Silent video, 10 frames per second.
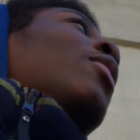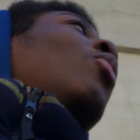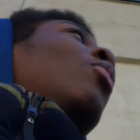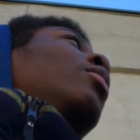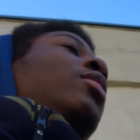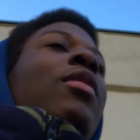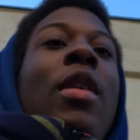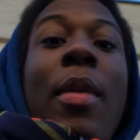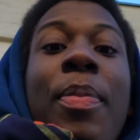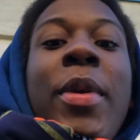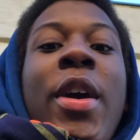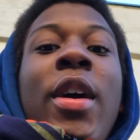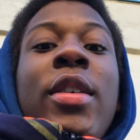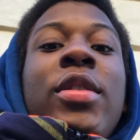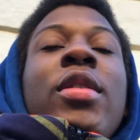Claus,
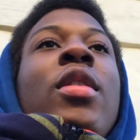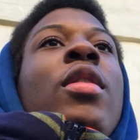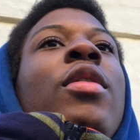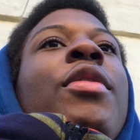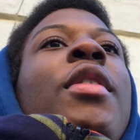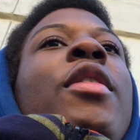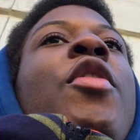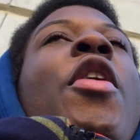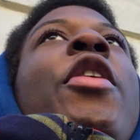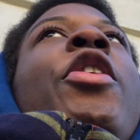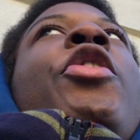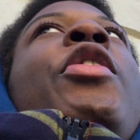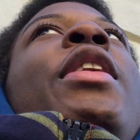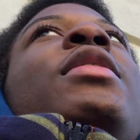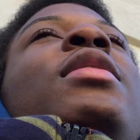because during the
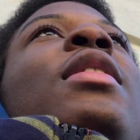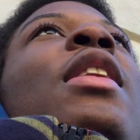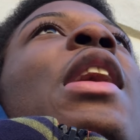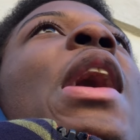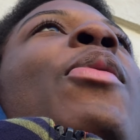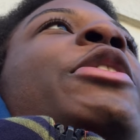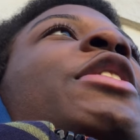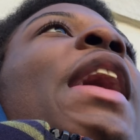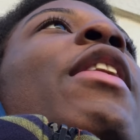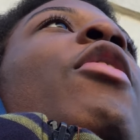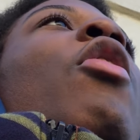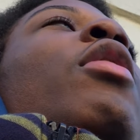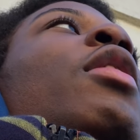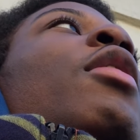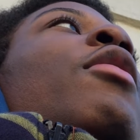Greeks it was
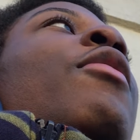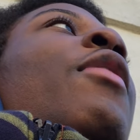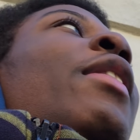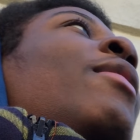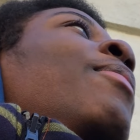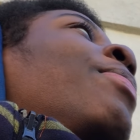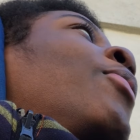Saturnalia, right?